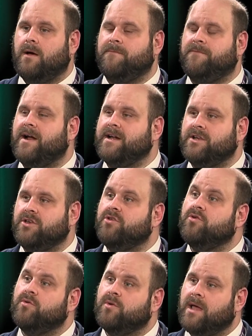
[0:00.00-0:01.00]
finding
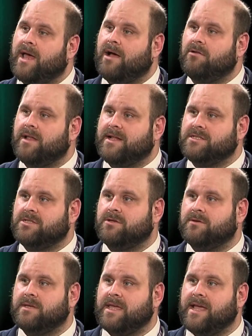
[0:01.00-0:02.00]
new outlets
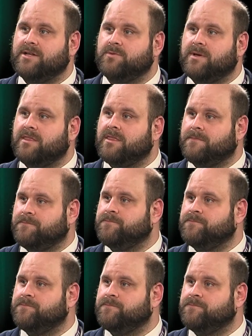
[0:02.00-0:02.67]
to engage with.